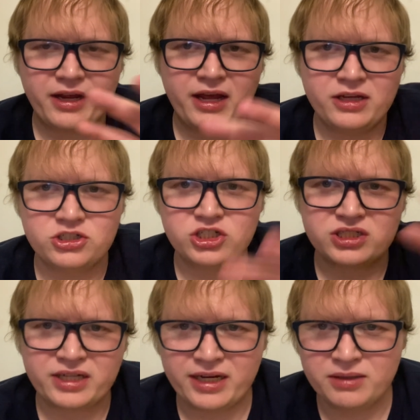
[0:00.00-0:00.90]
and
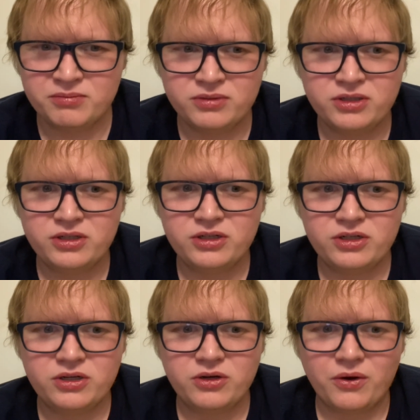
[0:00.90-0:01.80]
Shazam,
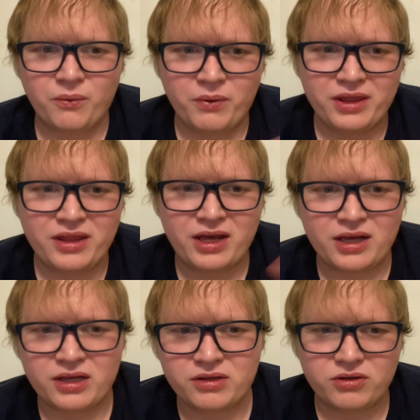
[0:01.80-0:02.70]
when
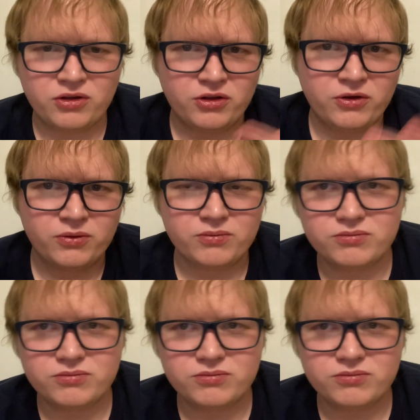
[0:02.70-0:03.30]
they, you know,